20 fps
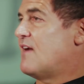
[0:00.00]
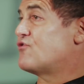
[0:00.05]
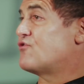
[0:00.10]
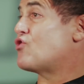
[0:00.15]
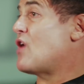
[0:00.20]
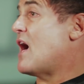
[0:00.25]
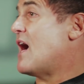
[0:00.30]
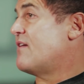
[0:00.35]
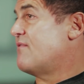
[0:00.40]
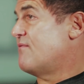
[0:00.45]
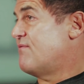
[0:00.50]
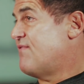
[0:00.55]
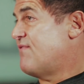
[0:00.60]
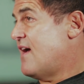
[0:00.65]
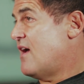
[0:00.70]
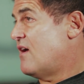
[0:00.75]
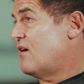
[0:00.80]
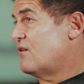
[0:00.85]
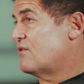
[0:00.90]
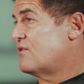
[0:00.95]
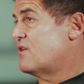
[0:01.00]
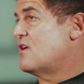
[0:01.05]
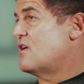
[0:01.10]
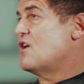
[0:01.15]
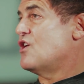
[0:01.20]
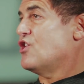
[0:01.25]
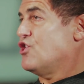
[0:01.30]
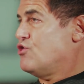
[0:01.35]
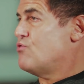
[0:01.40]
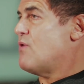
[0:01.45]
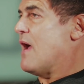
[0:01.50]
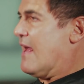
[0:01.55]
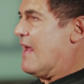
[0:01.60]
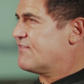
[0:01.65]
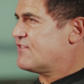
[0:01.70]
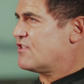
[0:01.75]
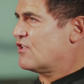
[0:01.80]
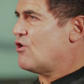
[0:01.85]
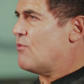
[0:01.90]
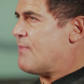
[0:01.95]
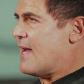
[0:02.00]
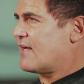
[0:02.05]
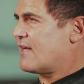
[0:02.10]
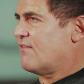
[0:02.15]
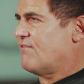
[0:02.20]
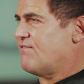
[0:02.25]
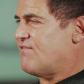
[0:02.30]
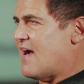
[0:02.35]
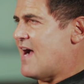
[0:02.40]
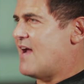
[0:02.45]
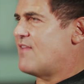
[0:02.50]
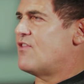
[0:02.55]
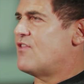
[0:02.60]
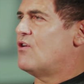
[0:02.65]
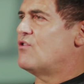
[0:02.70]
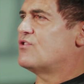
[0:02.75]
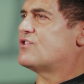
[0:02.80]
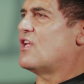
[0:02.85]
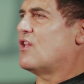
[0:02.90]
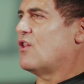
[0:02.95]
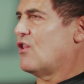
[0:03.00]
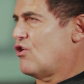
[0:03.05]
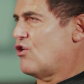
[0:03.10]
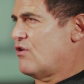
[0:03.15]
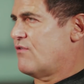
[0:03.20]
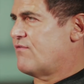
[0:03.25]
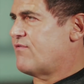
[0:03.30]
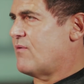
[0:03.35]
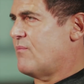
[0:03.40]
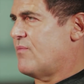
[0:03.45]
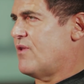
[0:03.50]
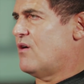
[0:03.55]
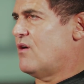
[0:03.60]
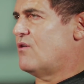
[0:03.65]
that have tried and failed. You have to go back and find those and learn from